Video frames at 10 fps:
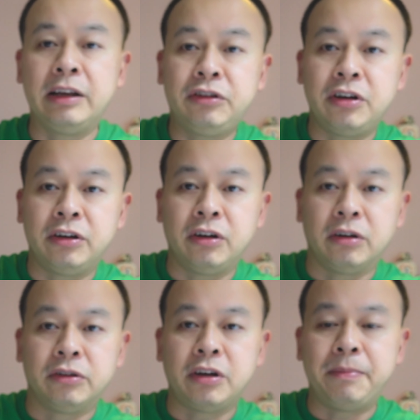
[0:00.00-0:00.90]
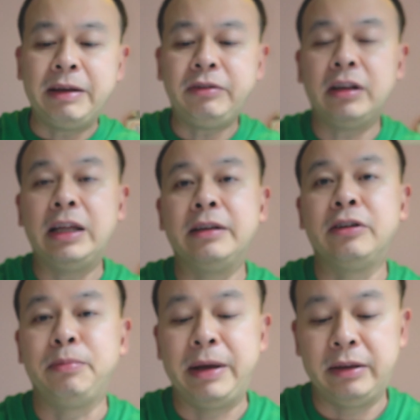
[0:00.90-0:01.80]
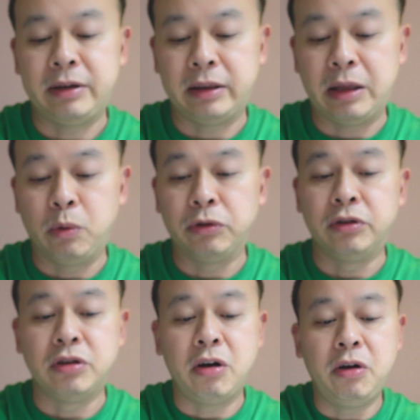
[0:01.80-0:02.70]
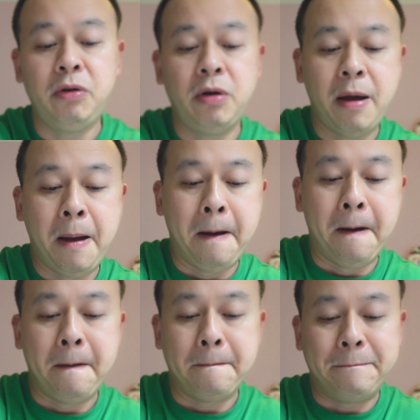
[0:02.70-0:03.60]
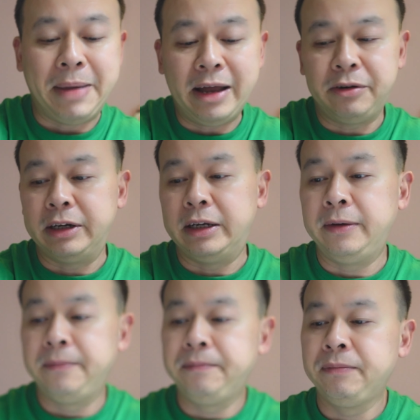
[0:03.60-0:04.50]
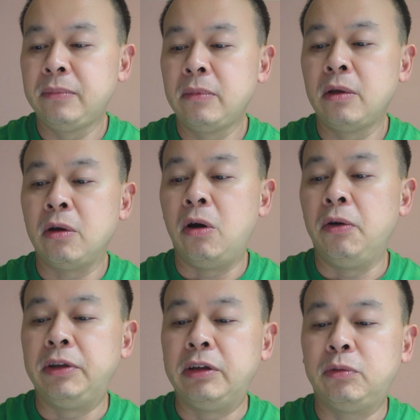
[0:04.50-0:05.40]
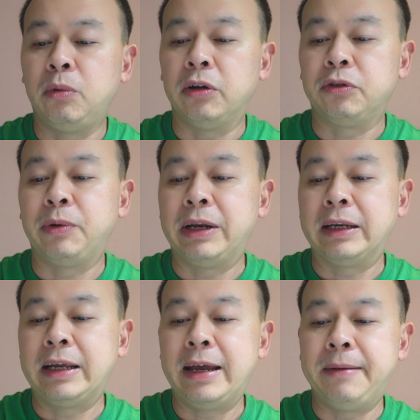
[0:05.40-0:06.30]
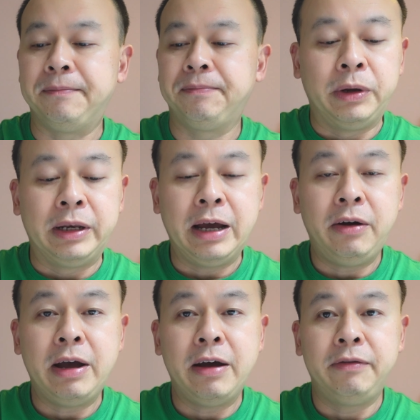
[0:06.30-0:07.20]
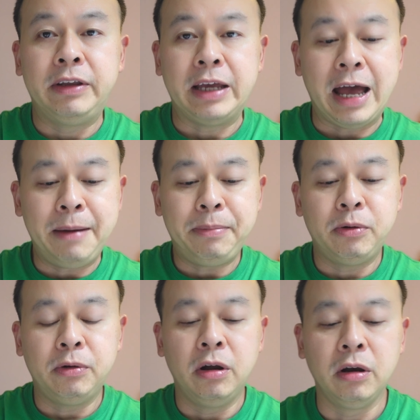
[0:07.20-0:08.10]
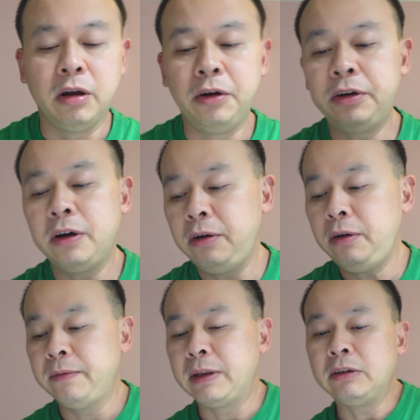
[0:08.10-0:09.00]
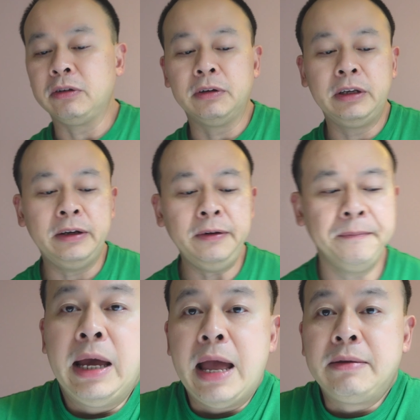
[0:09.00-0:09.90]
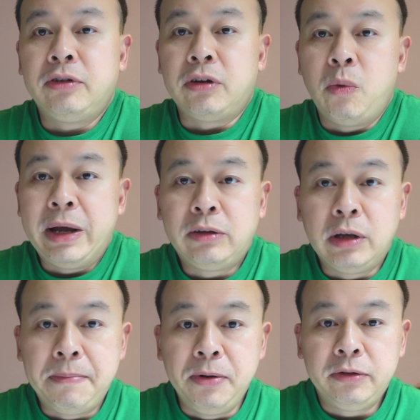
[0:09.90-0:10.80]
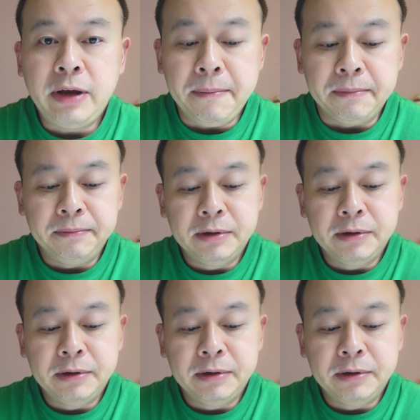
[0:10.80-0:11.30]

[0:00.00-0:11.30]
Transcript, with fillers: it's turned on. So basically it just means that there was no battery on this watch when it came. We now have the Apple logo that's on here and just going to wait till it boots up